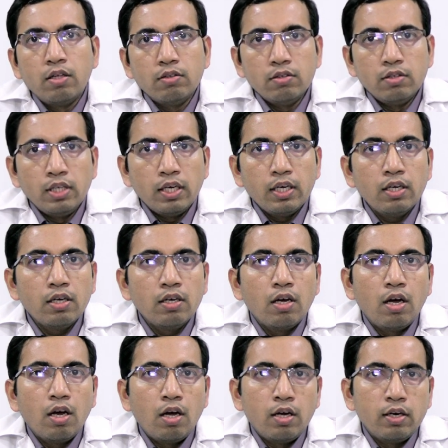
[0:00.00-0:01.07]
they
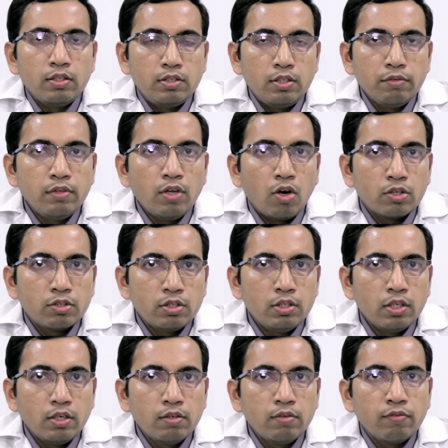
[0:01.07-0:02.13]
uh, receive the
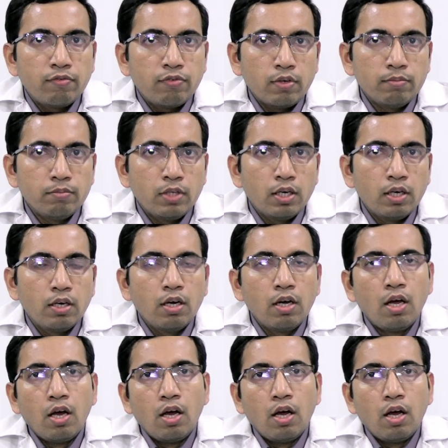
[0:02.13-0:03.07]
oxygen from the